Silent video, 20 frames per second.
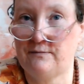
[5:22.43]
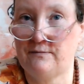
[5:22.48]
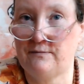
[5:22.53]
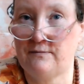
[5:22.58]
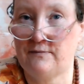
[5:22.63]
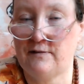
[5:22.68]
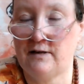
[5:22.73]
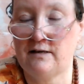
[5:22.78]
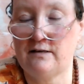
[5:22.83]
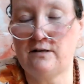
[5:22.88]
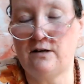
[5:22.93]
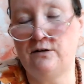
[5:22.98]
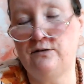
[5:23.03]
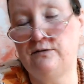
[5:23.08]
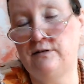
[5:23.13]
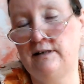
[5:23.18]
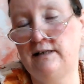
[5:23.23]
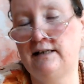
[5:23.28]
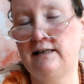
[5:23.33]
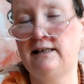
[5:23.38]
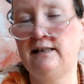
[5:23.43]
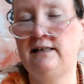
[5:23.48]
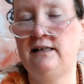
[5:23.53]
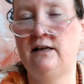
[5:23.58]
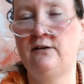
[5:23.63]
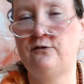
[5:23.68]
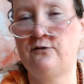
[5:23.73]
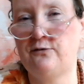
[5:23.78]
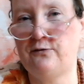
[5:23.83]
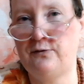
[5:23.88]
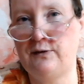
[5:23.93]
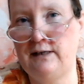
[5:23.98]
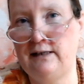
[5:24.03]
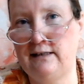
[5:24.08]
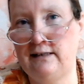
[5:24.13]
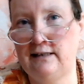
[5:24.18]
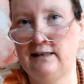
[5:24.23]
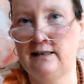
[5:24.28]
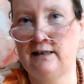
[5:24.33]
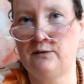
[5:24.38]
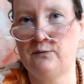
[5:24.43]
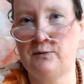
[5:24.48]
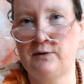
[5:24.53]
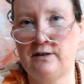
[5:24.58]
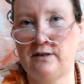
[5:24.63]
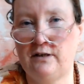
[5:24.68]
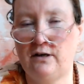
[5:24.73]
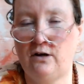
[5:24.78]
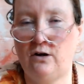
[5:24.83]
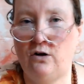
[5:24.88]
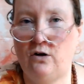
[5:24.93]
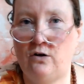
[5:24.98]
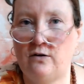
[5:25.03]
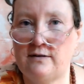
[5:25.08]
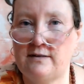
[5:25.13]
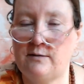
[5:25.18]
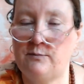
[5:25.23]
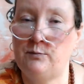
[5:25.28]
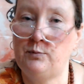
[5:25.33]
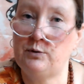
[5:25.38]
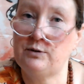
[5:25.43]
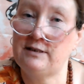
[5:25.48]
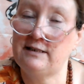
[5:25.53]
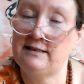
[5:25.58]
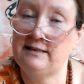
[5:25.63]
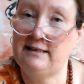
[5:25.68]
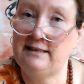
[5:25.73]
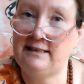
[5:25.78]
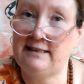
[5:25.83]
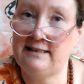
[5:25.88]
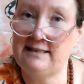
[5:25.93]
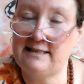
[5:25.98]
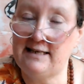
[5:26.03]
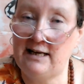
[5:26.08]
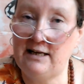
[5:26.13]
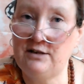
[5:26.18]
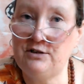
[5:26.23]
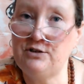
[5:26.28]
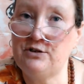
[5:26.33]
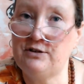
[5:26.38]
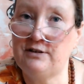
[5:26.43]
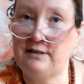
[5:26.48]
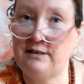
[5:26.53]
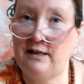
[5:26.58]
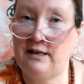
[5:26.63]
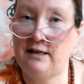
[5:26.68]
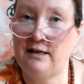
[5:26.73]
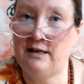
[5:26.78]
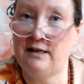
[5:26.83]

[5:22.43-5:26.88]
so really feeling it with your heart and putting the intention there,